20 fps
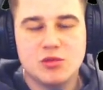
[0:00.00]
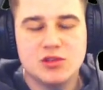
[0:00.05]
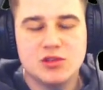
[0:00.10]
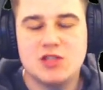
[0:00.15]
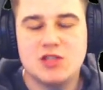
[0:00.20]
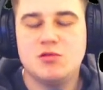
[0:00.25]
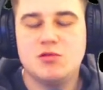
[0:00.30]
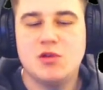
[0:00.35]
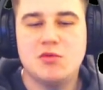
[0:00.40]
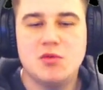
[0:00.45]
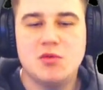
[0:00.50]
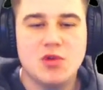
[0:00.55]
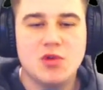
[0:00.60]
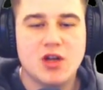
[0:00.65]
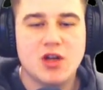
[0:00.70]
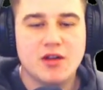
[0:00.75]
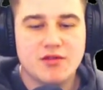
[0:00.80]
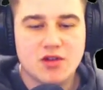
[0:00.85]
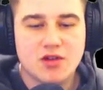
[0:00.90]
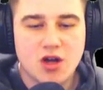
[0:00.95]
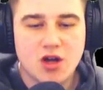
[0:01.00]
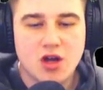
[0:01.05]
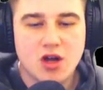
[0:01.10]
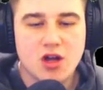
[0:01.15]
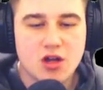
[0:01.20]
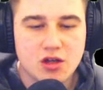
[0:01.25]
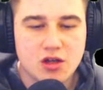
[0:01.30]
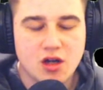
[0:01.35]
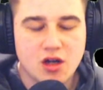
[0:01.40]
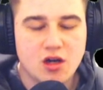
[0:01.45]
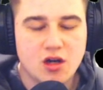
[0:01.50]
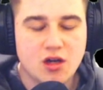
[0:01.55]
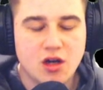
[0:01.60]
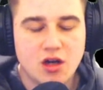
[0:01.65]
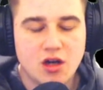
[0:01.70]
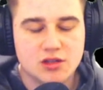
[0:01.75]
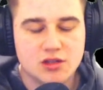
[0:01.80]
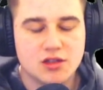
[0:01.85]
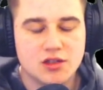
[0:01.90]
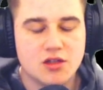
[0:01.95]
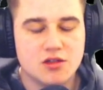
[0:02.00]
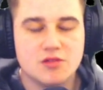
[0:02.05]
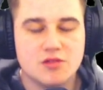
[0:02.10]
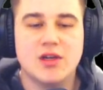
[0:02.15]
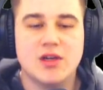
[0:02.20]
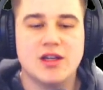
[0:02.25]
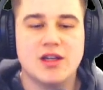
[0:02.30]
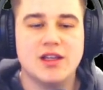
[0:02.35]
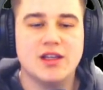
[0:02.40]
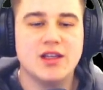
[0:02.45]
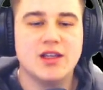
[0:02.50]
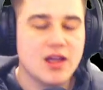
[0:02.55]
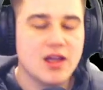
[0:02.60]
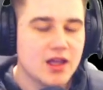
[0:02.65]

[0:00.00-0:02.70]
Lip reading: That's why we work for our hard-earned money,